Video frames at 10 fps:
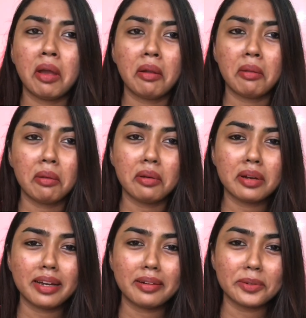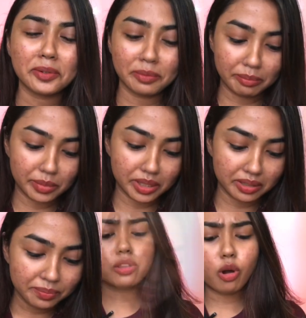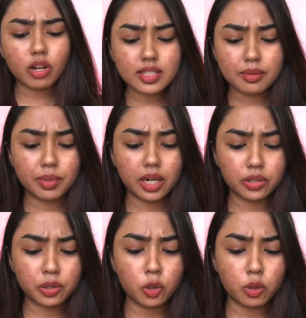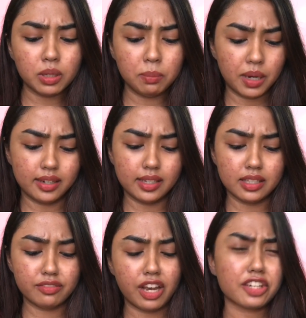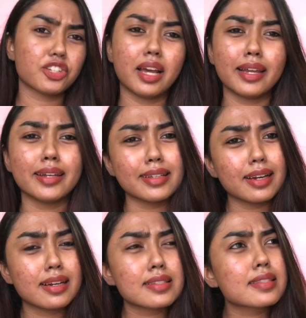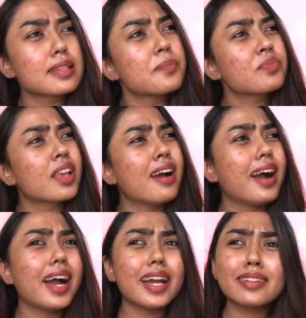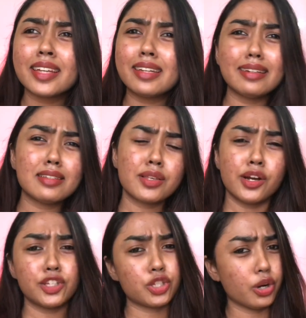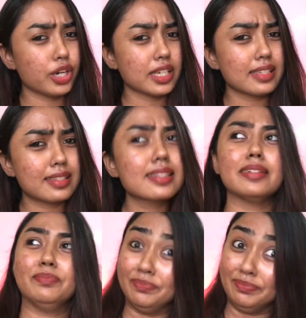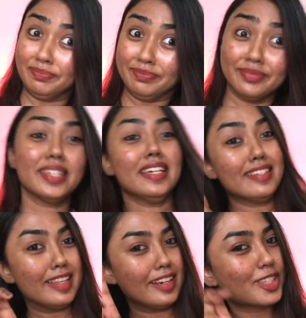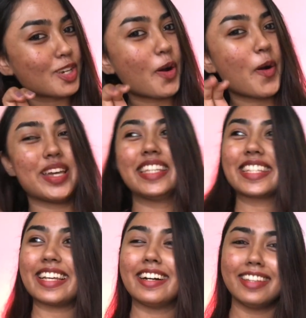I don't know, I don't remember. The thoughts about Komal Pandey's fashion ideas. I think it's her choice. It's her choice.